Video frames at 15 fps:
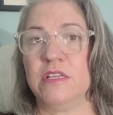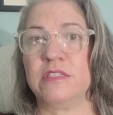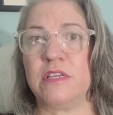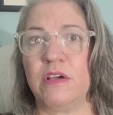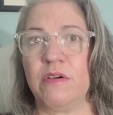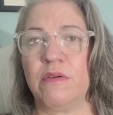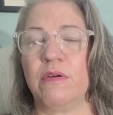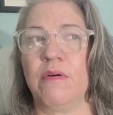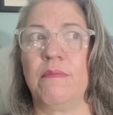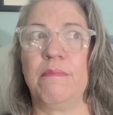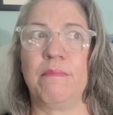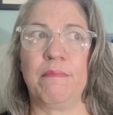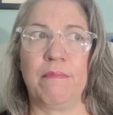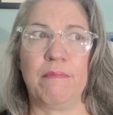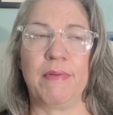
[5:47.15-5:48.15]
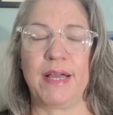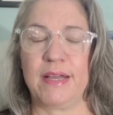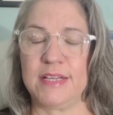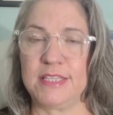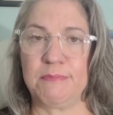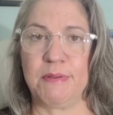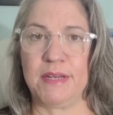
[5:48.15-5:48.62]
So my
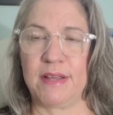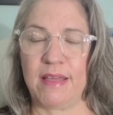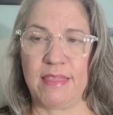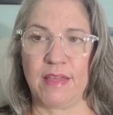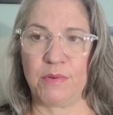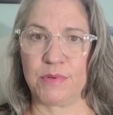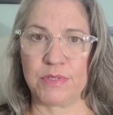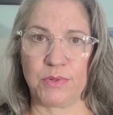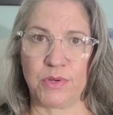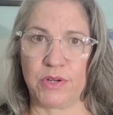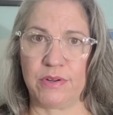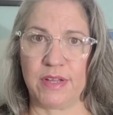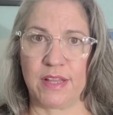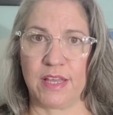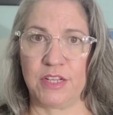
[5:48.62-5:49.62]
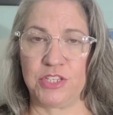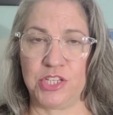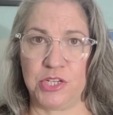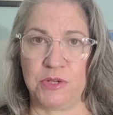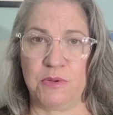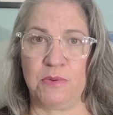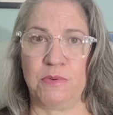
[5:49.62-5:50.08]
husband, I think, was ordering like
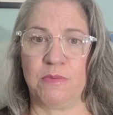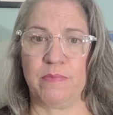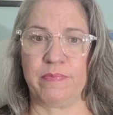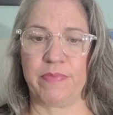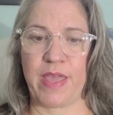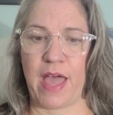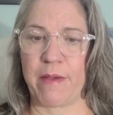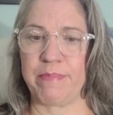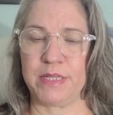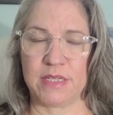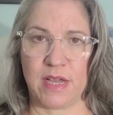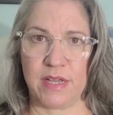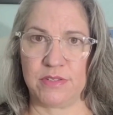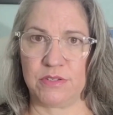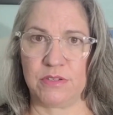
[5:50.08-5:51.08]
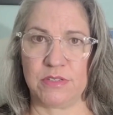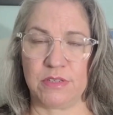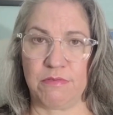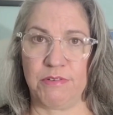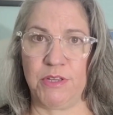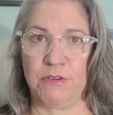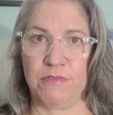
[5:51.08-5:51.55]
2 appetizers
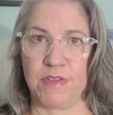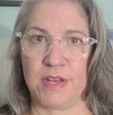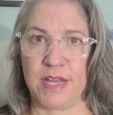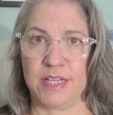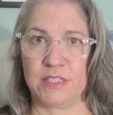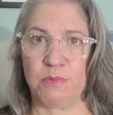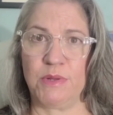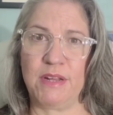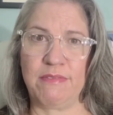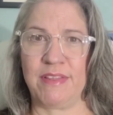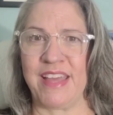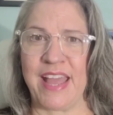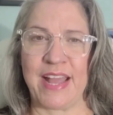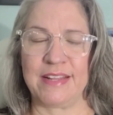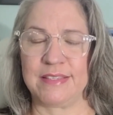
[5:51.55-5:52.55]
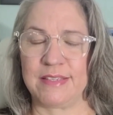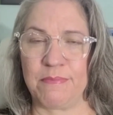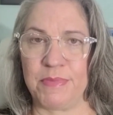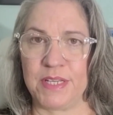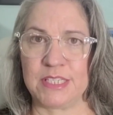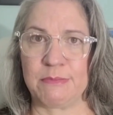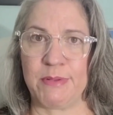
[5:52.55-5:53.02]
a few of the nights whenever they had
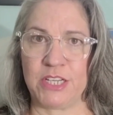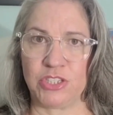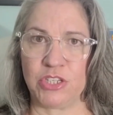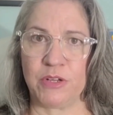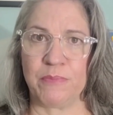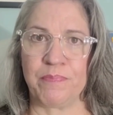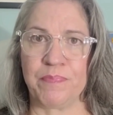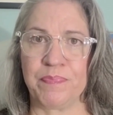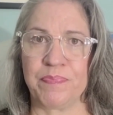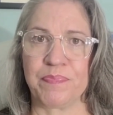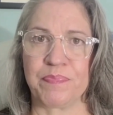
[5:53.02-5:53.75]
something special.